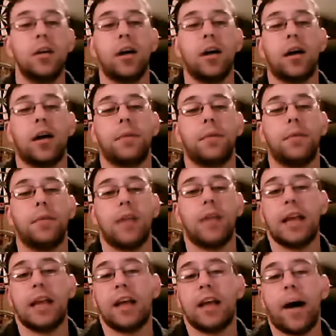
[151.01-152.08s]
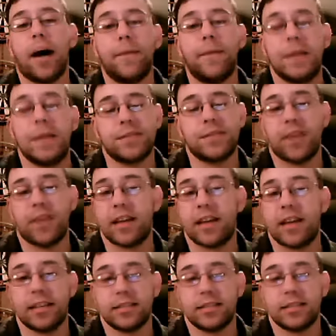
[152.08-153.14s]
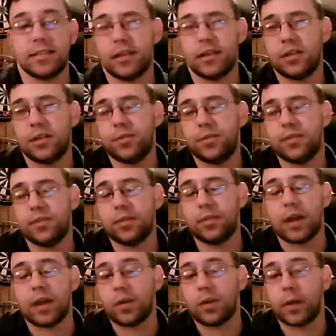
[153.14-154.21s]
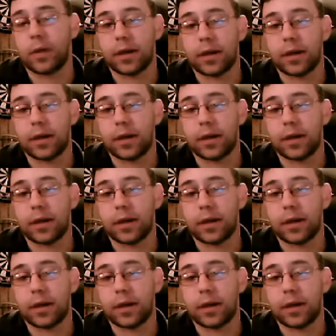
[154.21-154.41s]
uh, any obvious findings that you see right away.